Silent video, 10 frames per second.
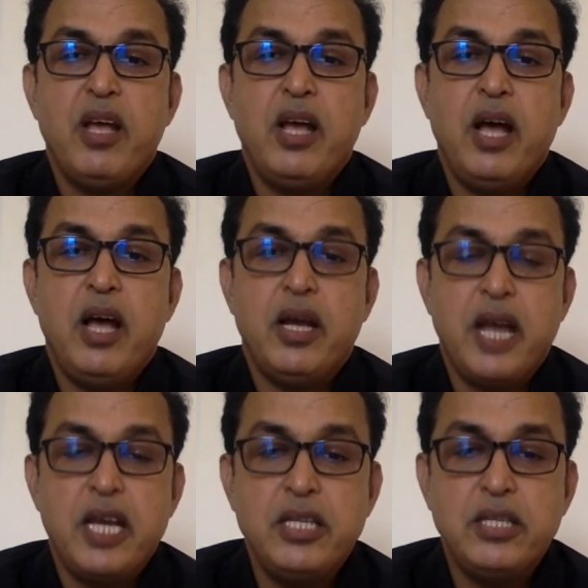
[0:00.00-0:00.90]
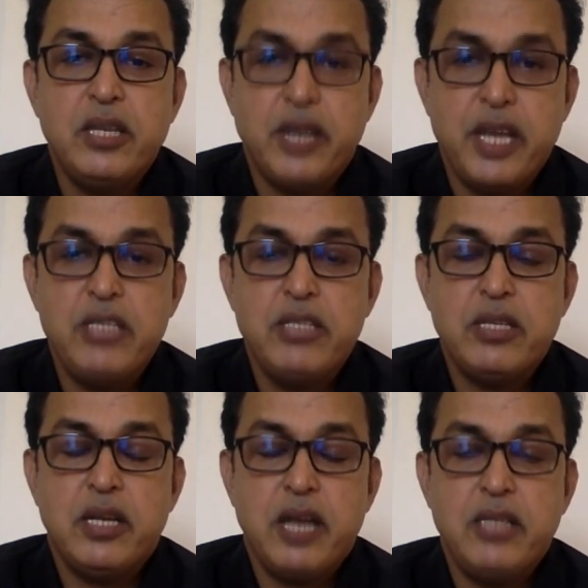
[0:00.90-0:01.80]
rise
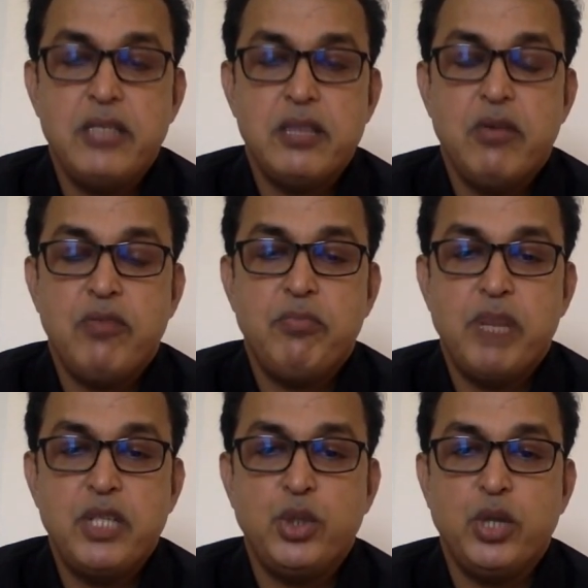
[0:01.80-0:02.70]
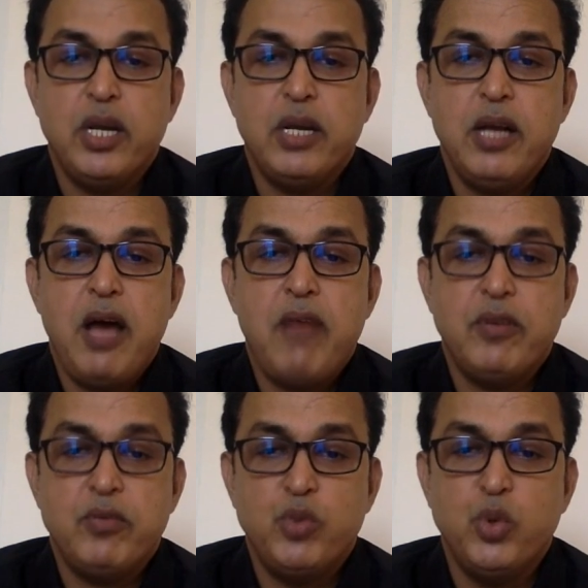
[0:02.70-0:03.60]
of blood sugar
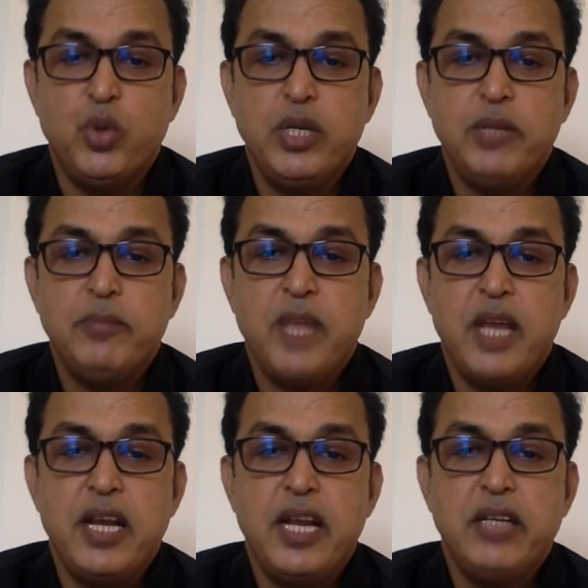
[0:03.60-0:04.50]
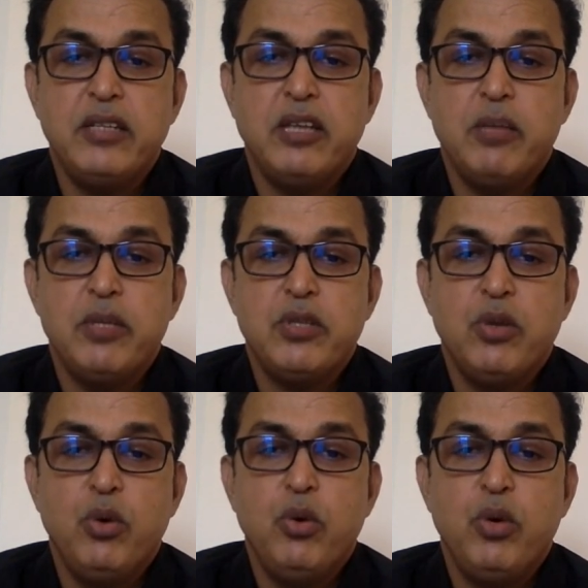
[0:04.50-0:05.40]
after food. And later there will be
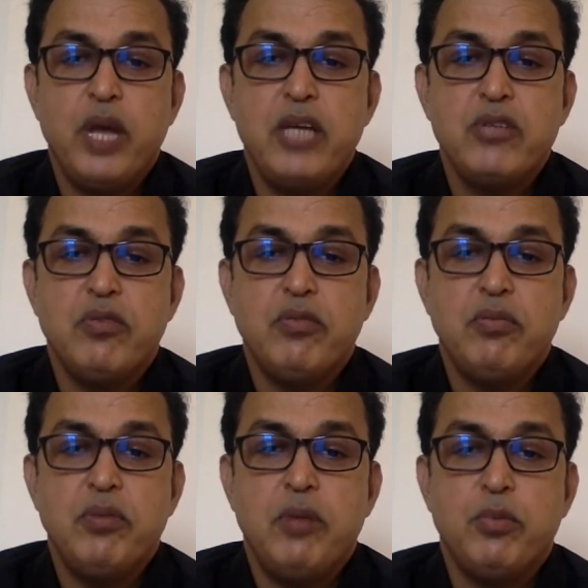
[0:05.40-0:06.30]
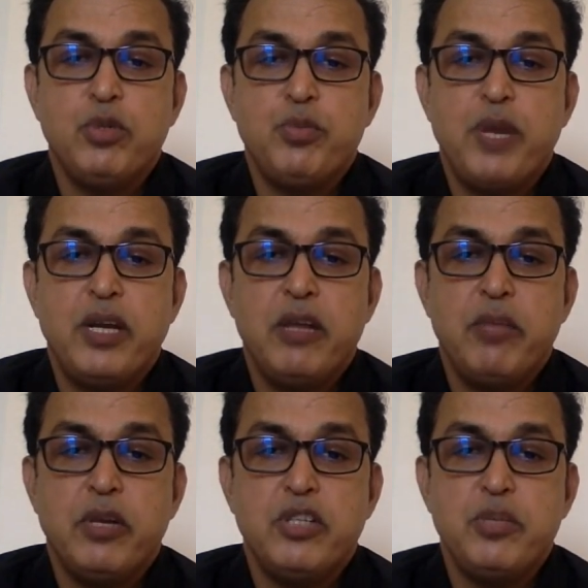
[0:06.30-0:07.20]
slow rise of postprandial
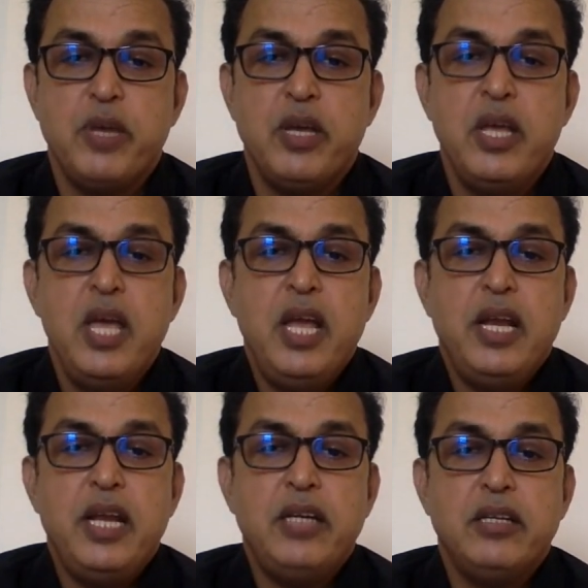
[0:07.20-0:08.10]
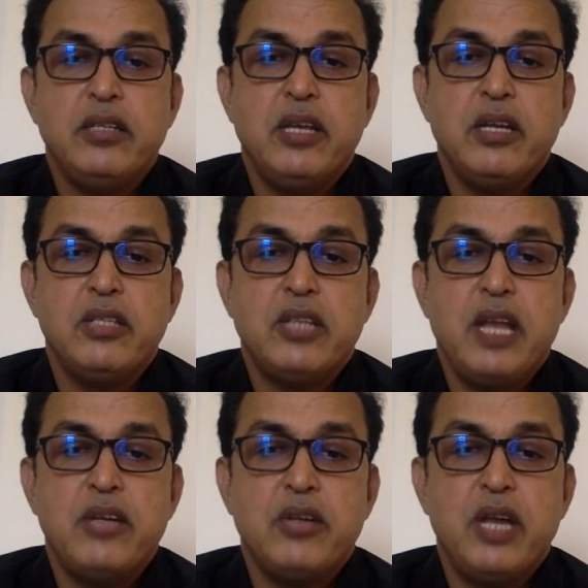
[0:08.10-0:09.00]
hypoglycemia. Later there is
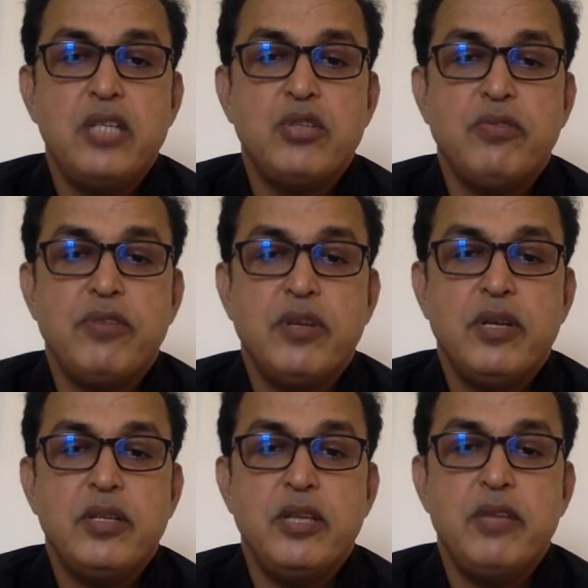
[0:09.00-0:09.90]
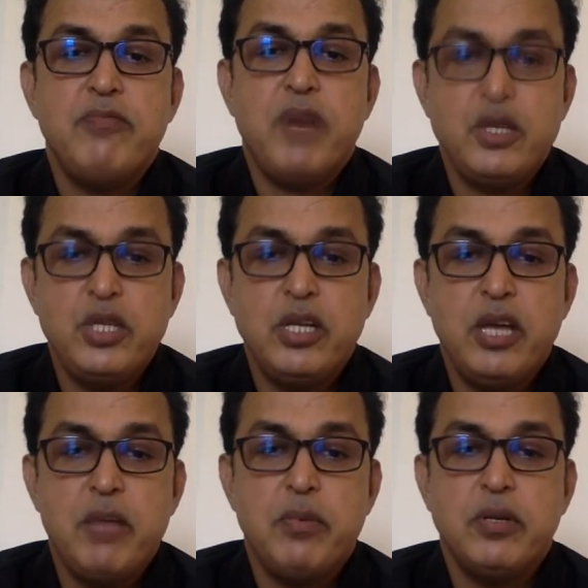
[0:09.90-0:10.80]
slight rise of the fasting
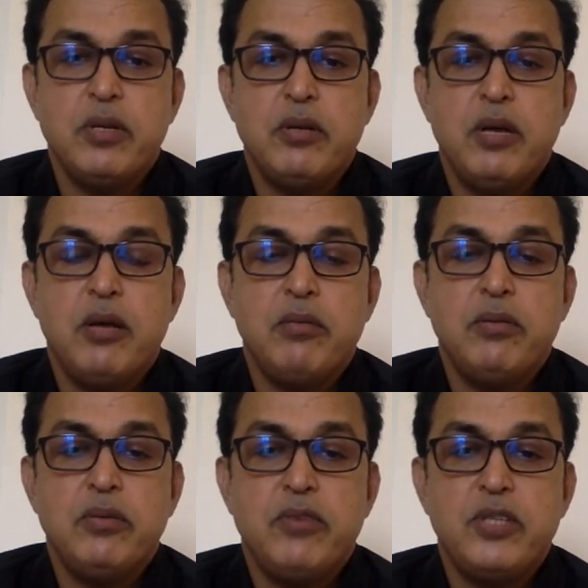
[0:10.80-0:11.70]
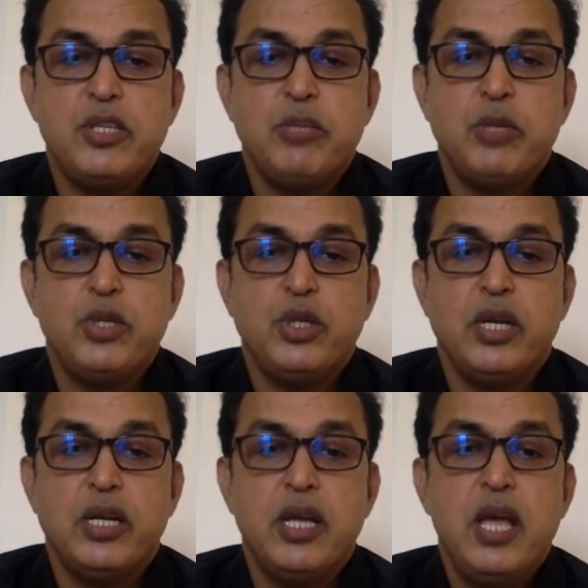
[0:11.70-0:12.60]
blood
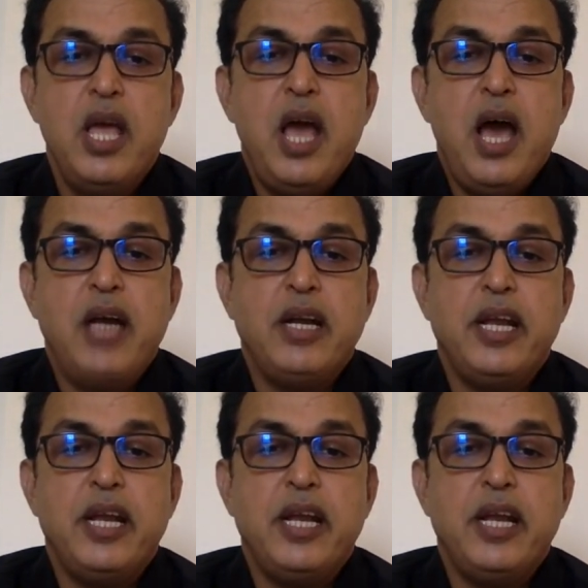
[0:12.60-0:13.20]
sugar. And